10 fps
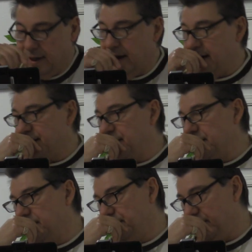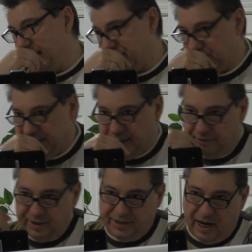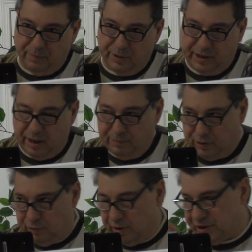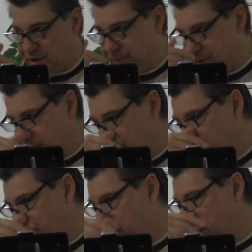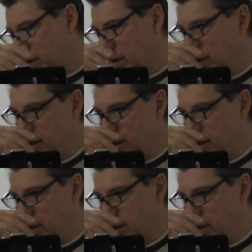And I tell you last week, every time we come across something in the book,